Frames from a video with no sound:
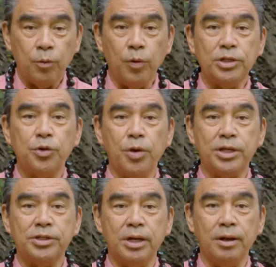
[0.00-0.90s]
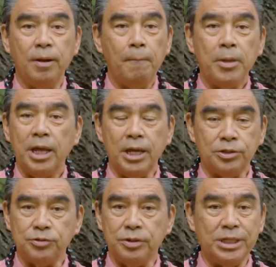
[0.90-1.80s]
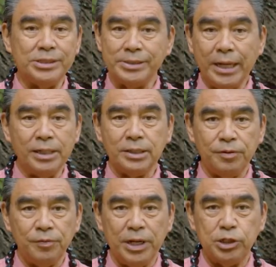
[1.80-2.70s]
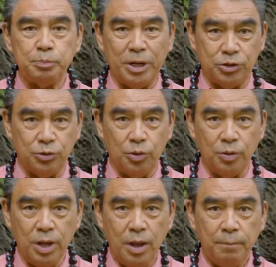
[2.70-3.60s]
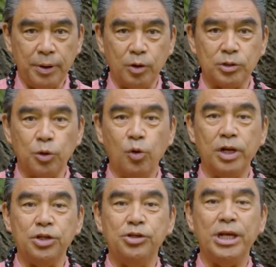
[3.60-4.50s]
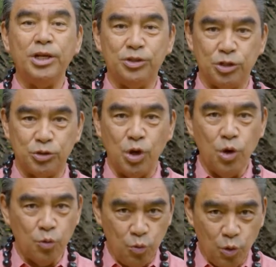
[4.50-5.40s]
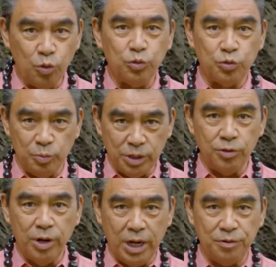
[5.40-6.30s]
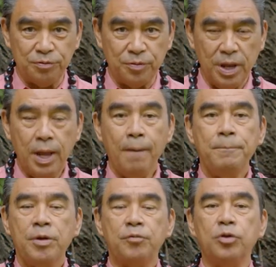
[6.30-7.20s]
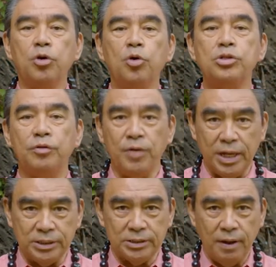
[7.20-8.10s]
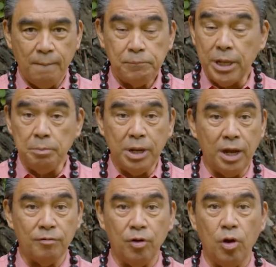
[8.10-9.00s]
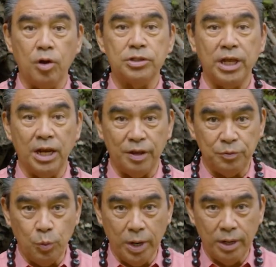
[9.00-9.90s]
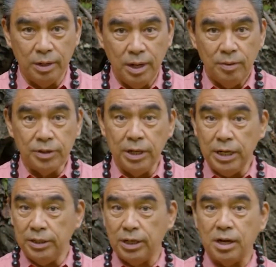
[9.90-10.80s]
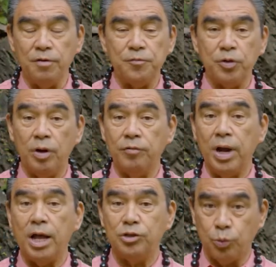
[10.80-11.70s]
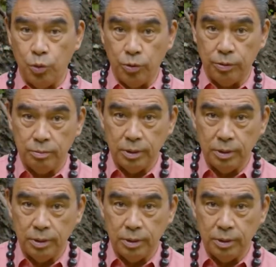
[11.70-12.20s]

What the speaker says: Resurrection is distinctively special, because only Jesus rose from the grave. For those of us that may have lost a loved one, that need the comfort of God's word,